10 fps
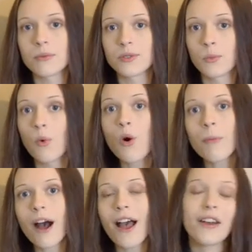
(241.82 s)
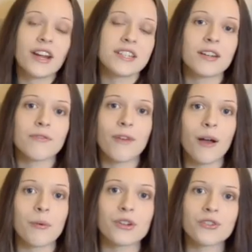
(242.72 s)
was warmer and
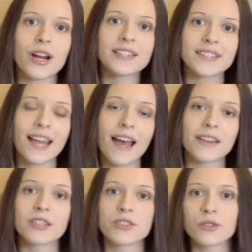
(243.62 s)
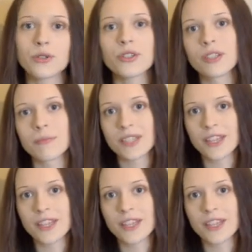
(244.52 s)
identify what traits they had that suited them to